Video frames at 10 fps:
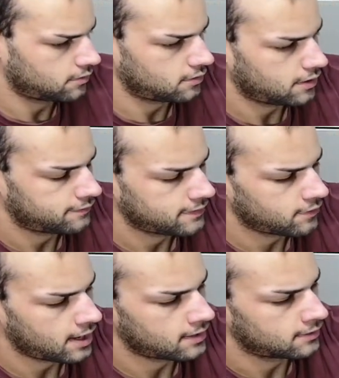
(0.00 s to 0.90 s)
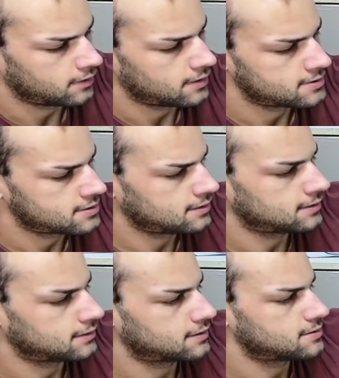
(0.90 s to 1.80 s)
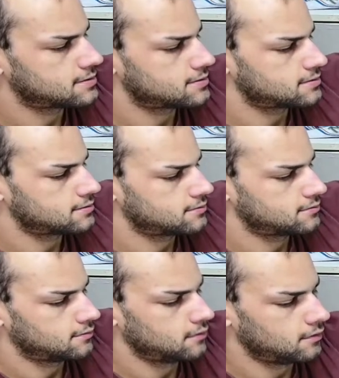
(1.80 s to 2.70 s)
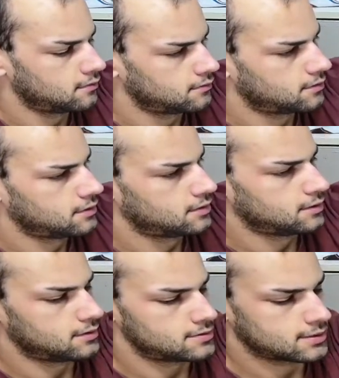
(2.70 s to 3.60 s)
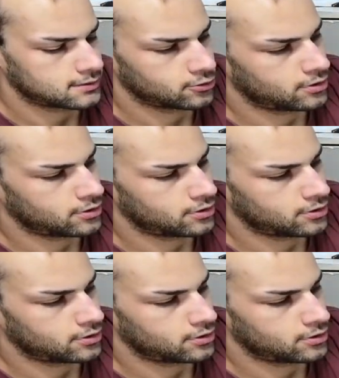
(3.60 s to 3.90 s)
I've never had a set like this. Huh. It's like a little